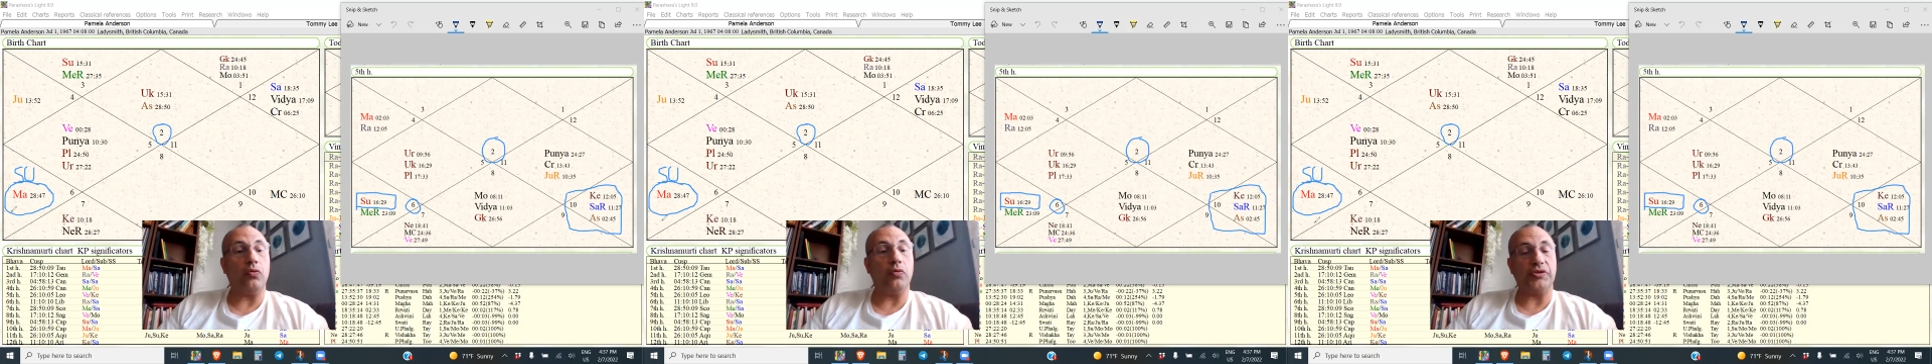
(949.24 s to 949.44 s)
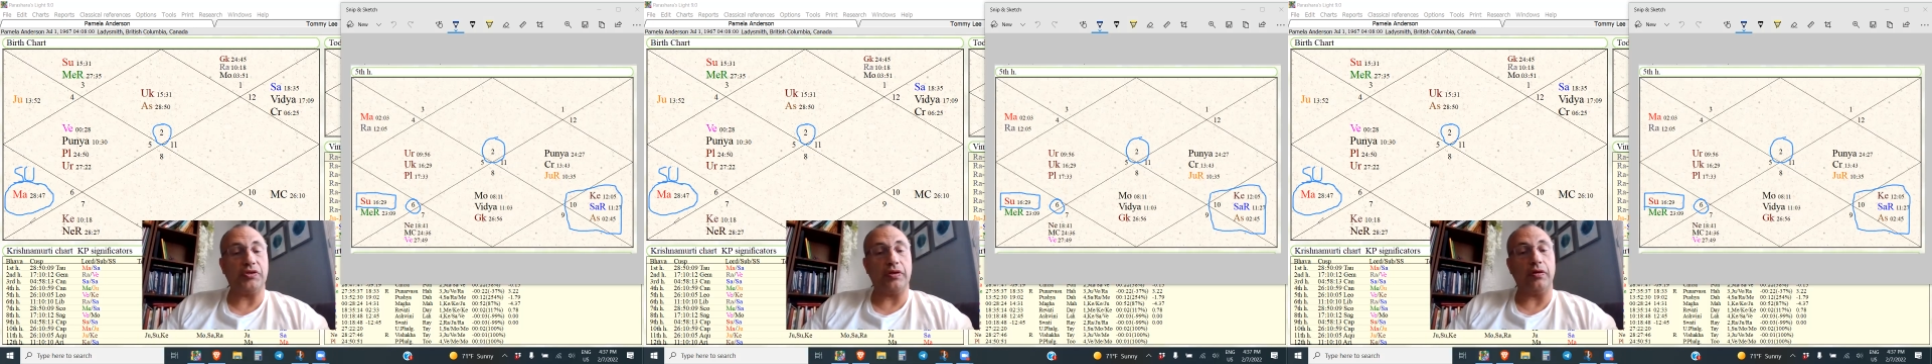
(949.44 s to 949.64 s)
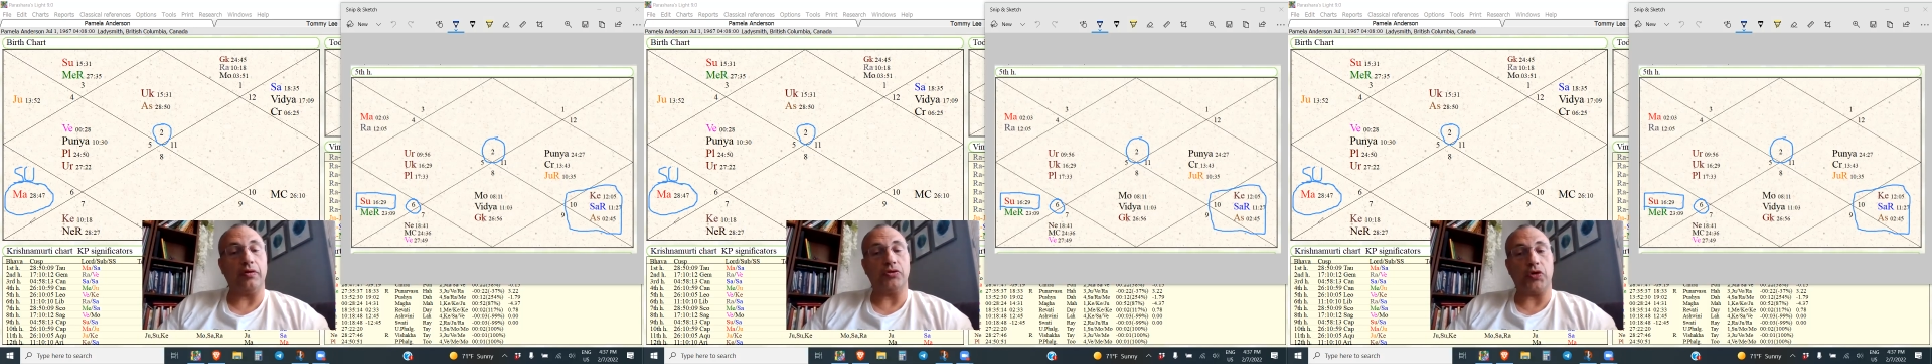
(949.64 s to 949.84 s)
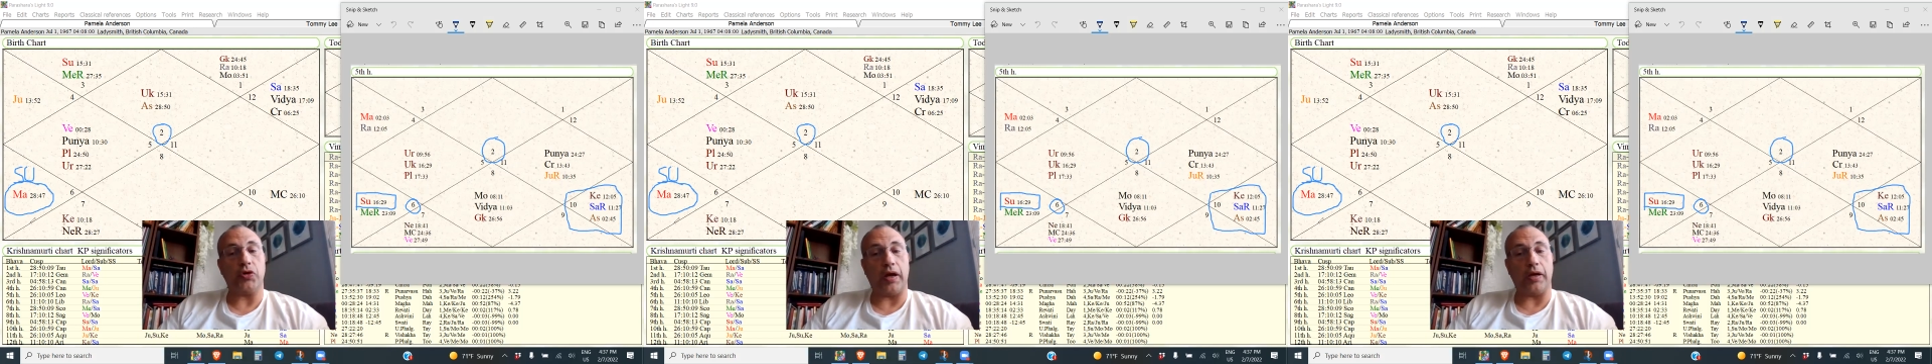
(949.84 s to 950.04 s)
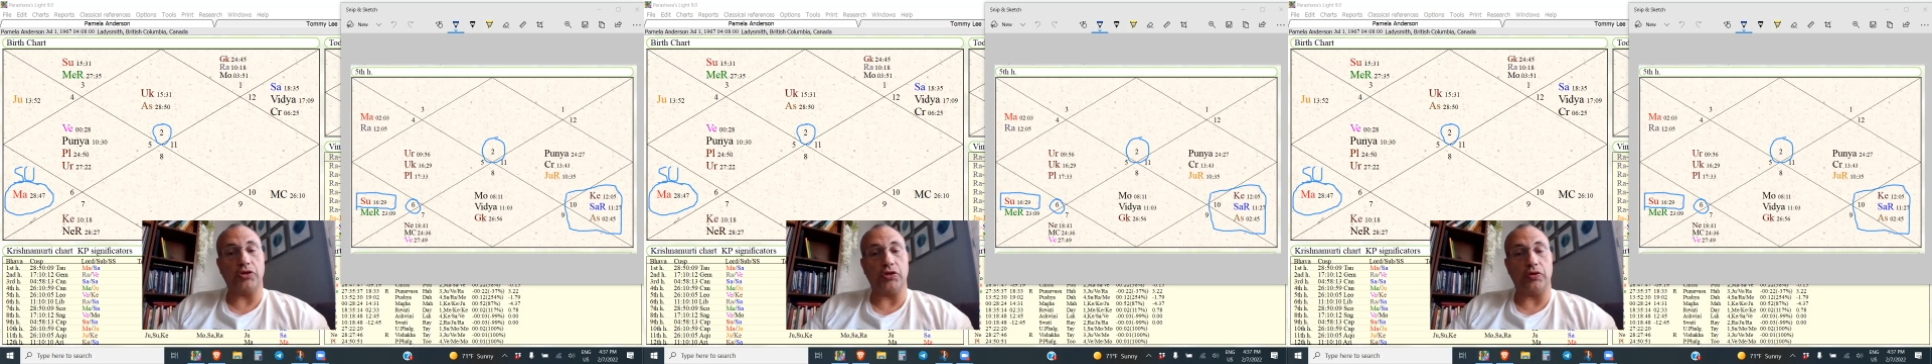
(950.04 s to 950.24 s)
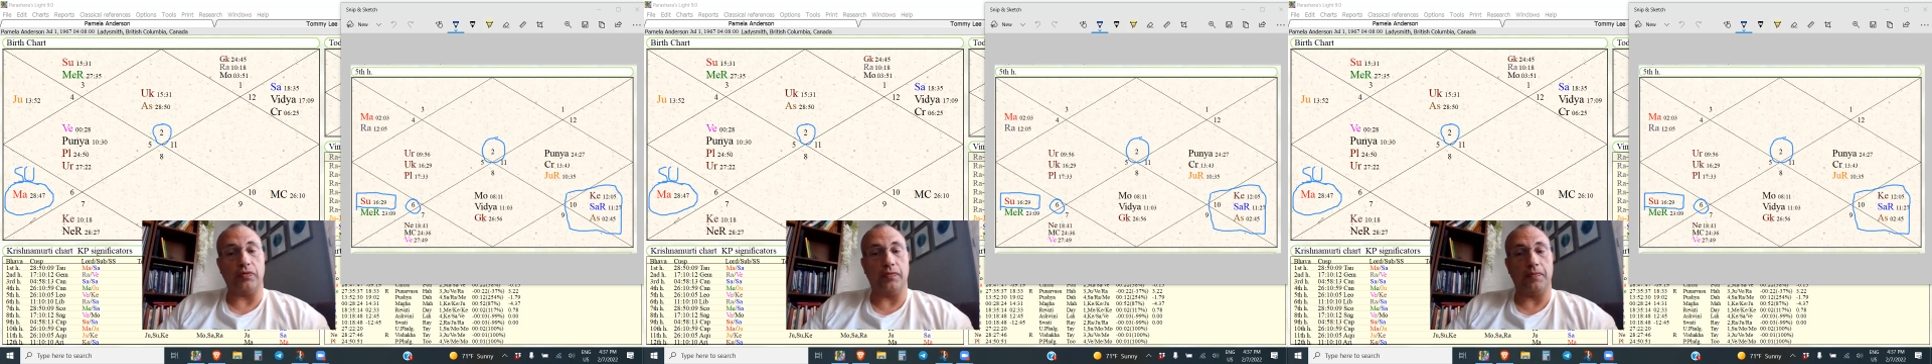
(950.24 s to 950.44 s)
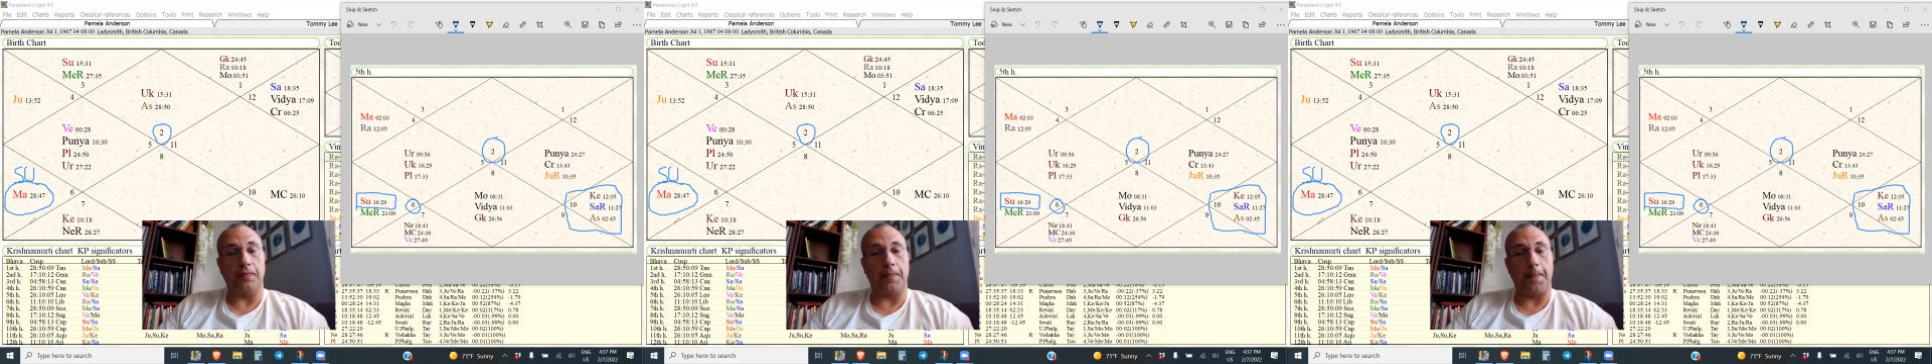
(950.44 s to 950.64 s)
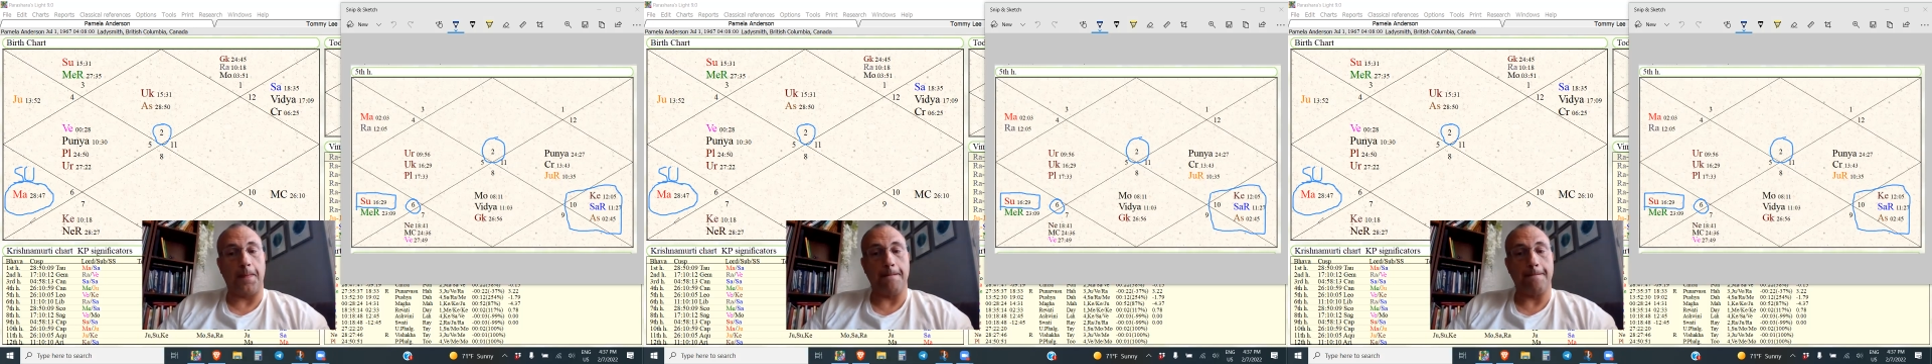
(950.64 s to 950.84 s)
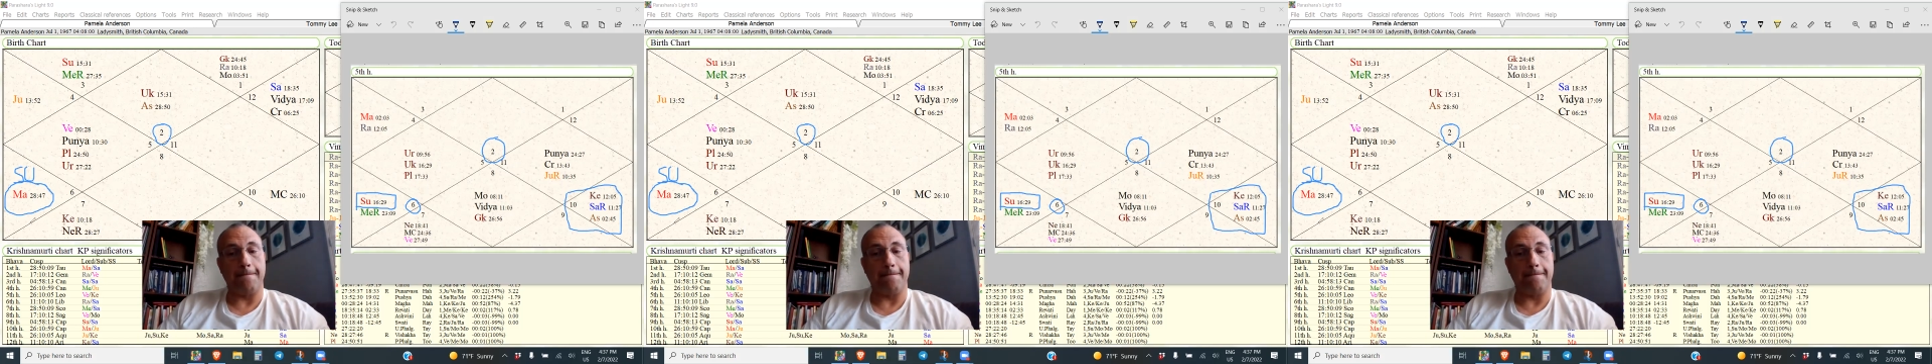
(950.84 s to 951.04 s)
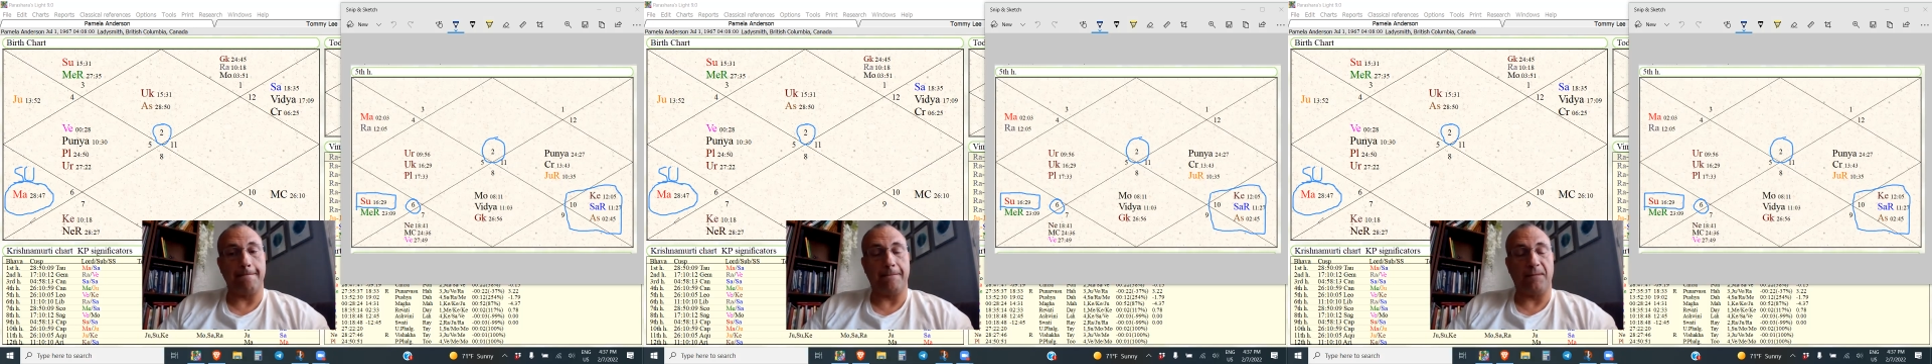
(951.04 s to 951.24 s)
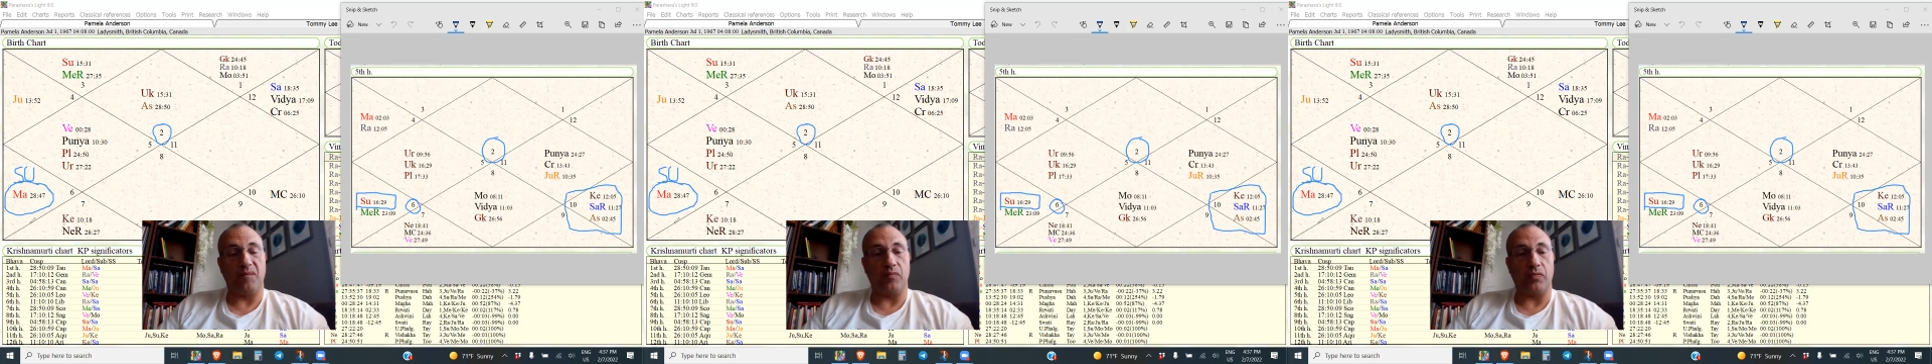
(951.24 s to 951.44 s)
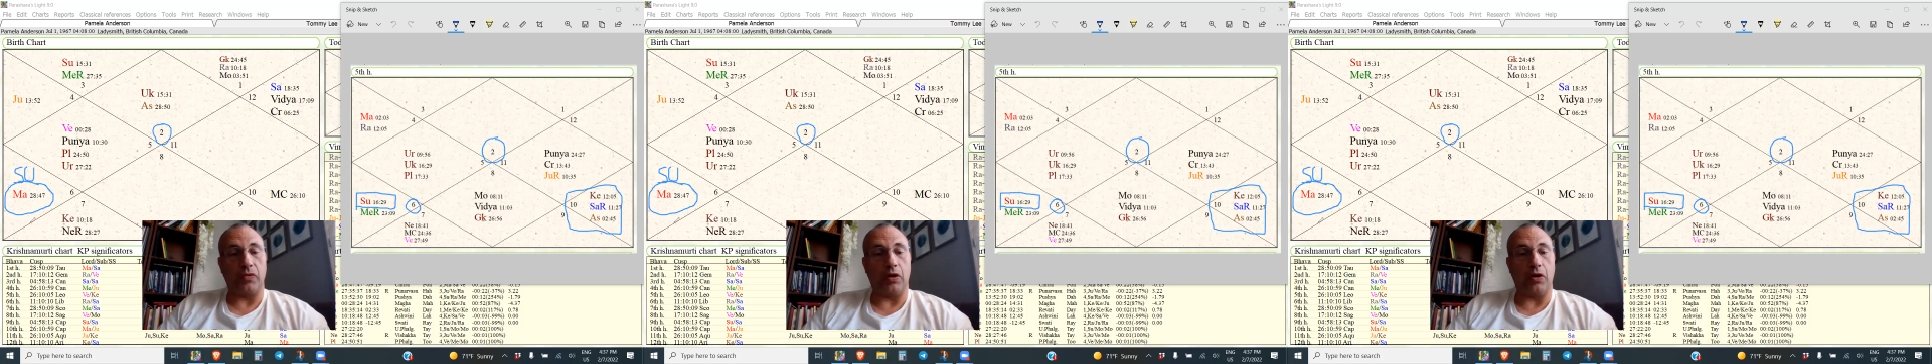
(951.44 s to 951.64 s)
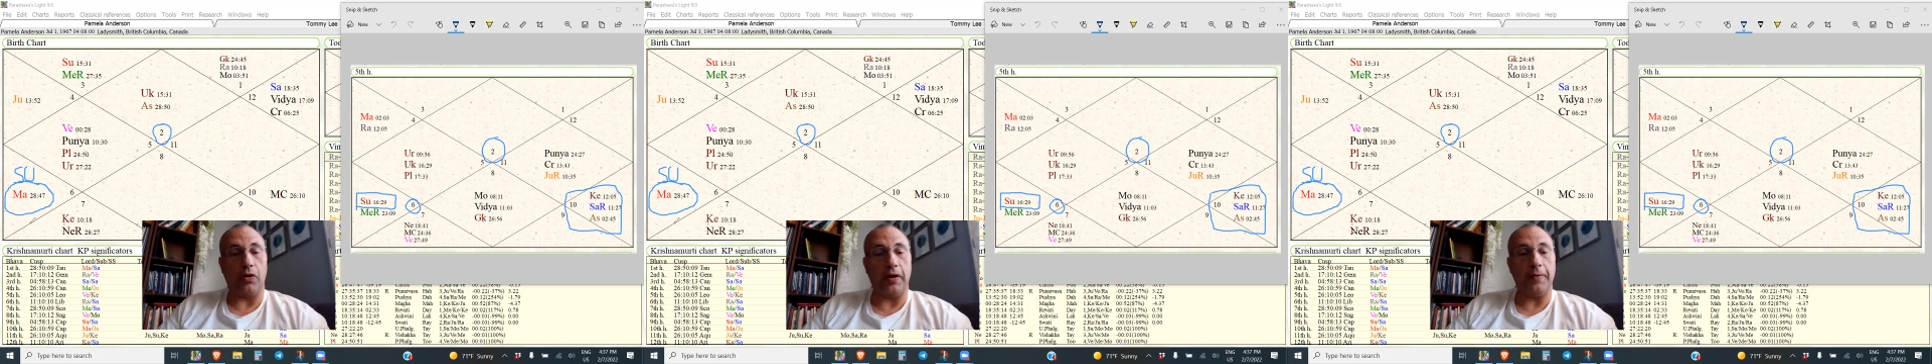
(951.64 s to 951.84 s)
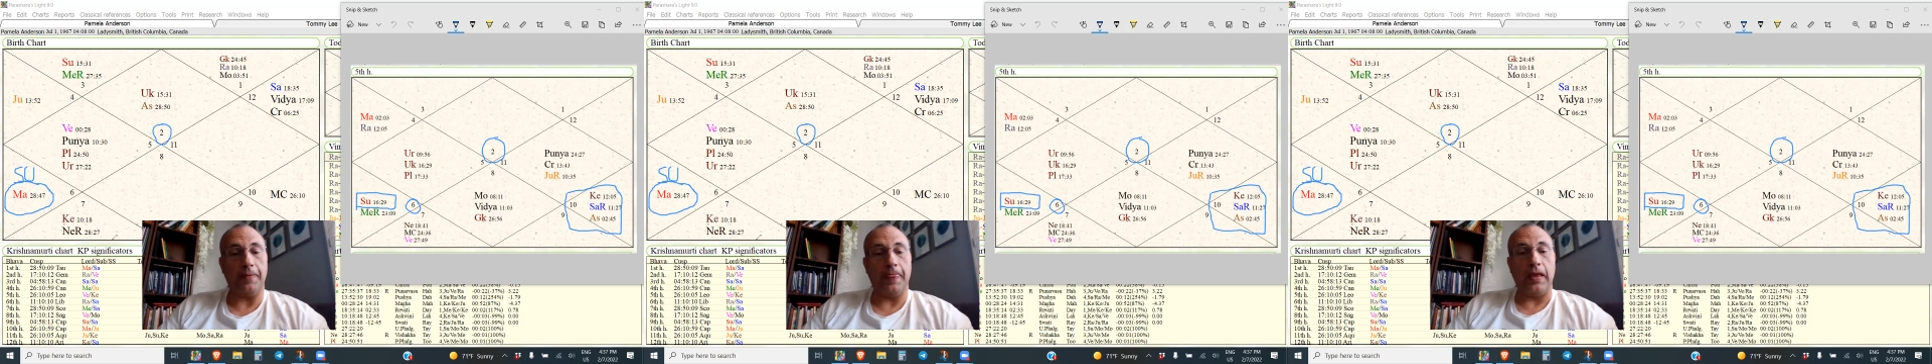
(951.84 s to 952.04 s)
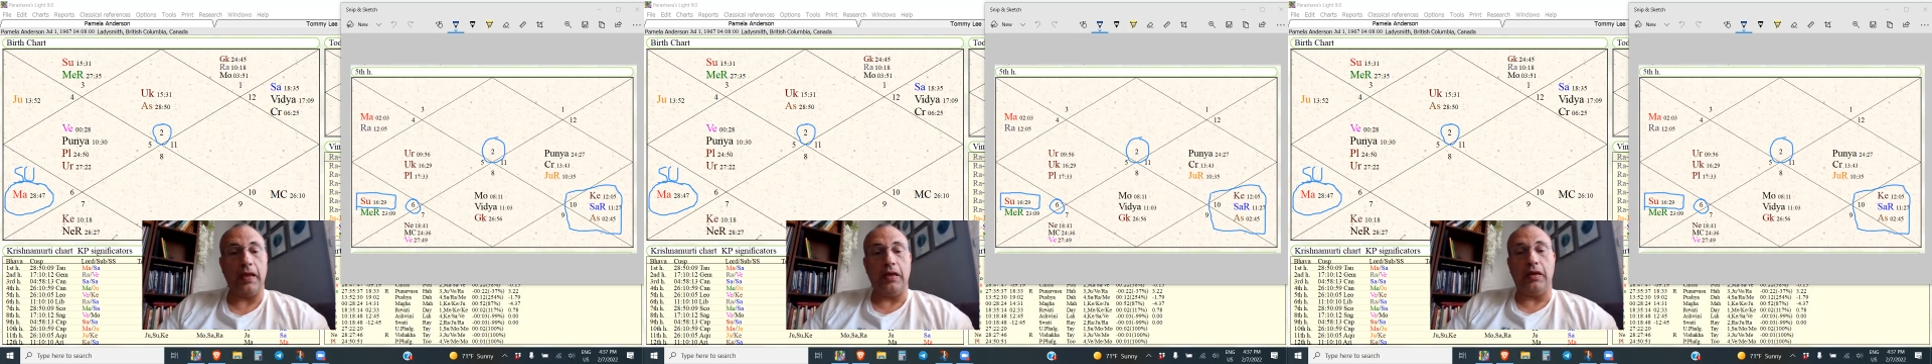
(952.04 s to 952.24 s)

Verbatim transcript: there was the attraction. All right.